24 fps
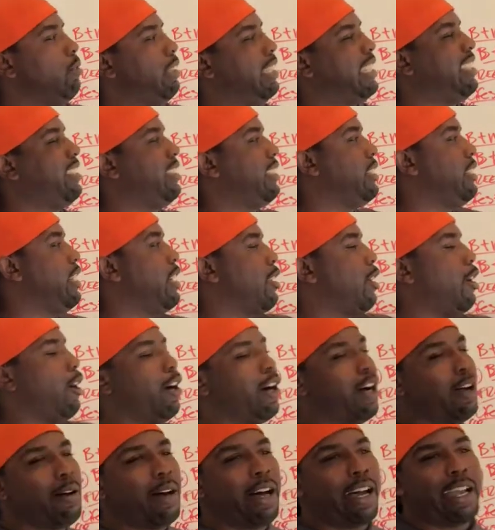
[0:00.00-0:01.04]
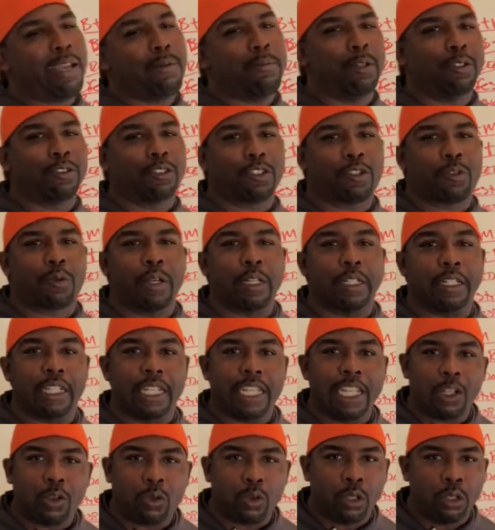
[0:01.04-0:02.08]
Like I said, not all IMOs are created
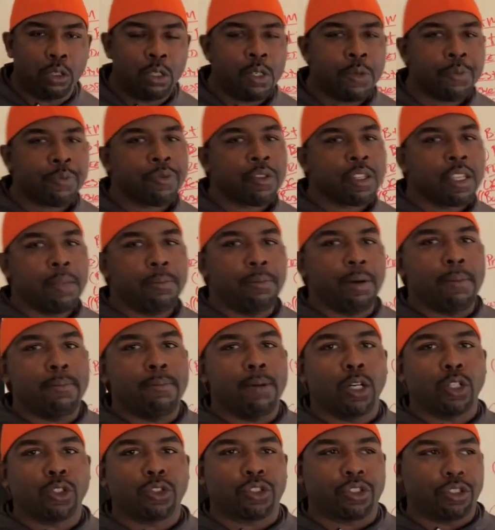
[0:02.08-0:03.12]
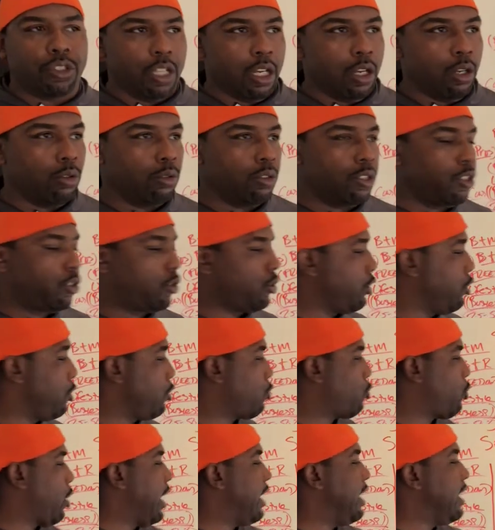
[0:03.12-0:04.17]
equal, but most don't. So your
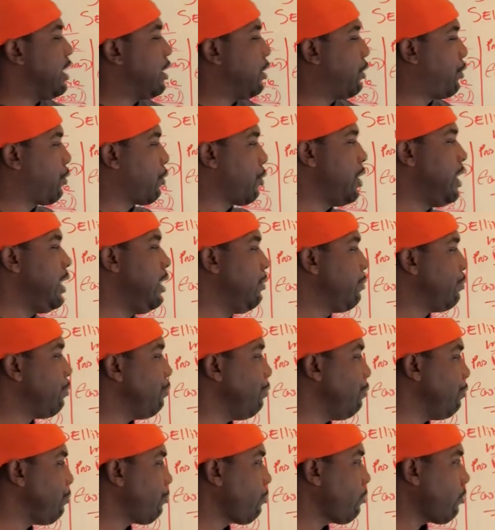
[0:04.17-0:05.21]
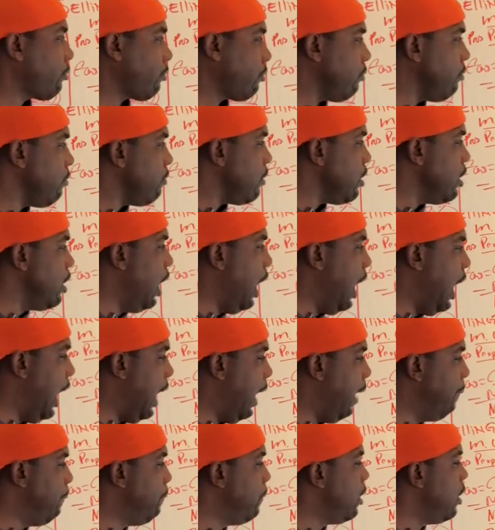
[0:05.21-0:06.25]
training is free.
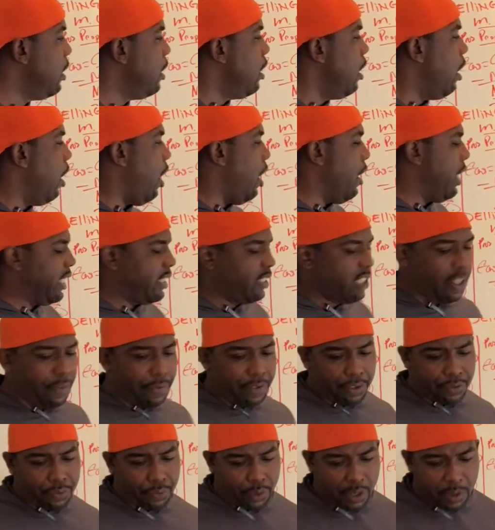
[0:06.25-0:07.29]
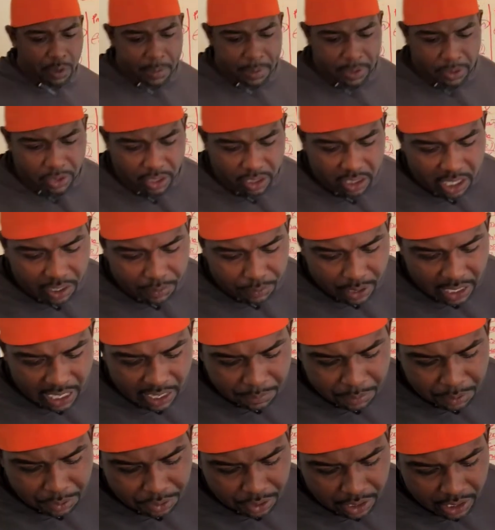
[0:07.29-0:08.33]
All that stuff is free. I want to make sure I cover
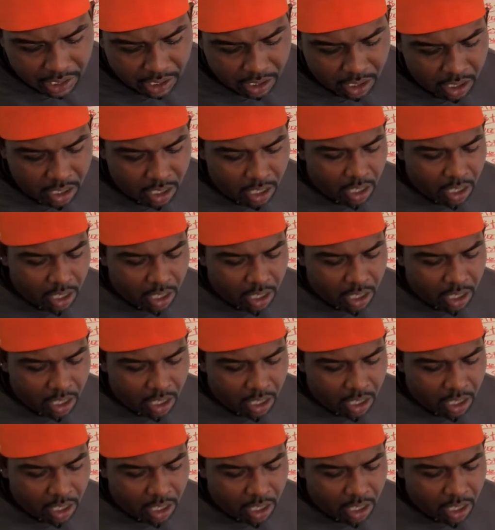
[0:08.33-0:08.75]
everything.